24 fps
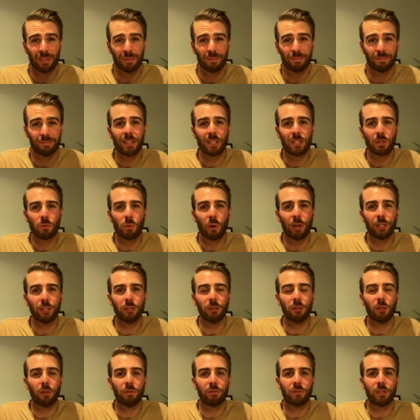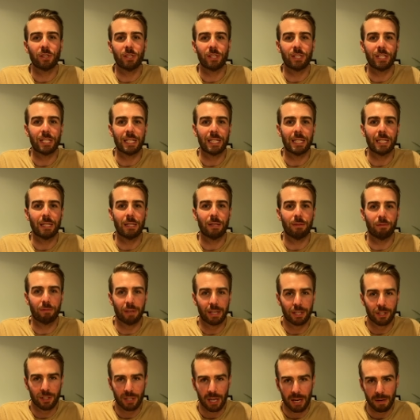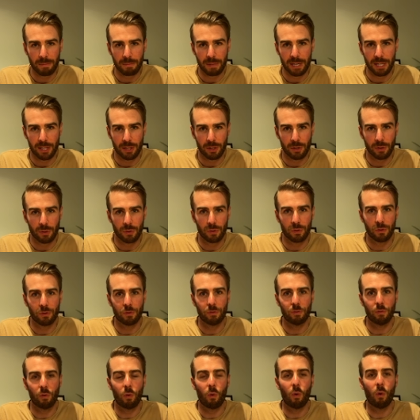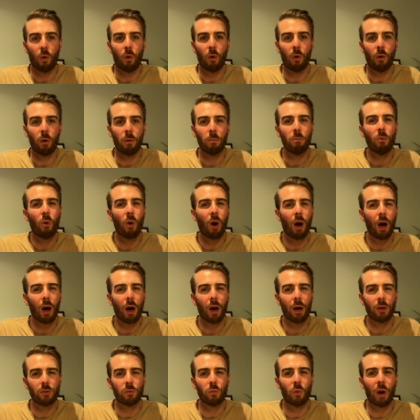And this is why you'll often see veg tan being used for more hard